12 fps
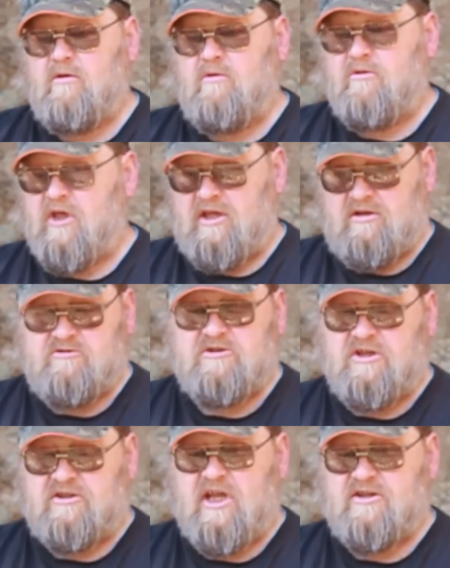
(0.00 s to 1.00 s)
They
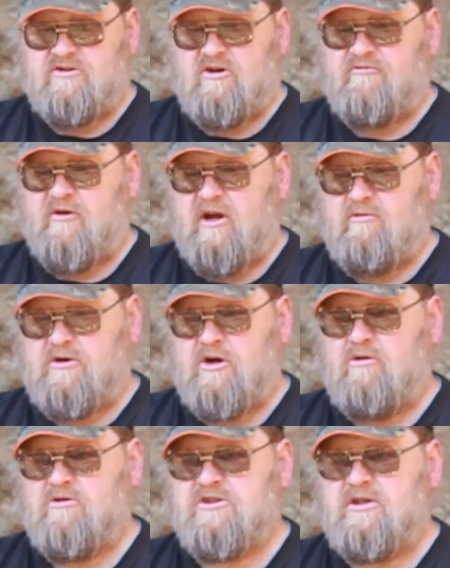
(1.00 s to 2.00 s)
sent that certified
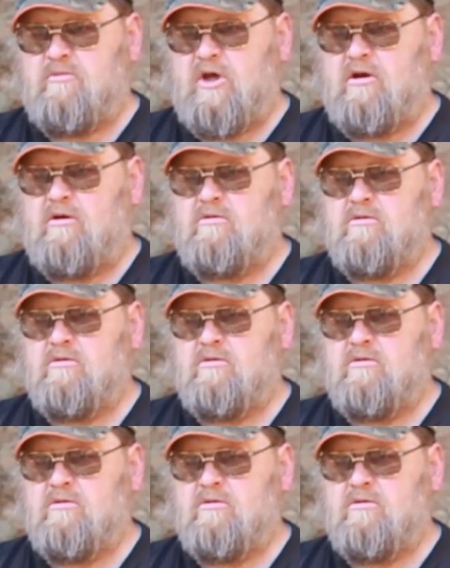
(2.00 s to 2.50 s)
return receipt mail.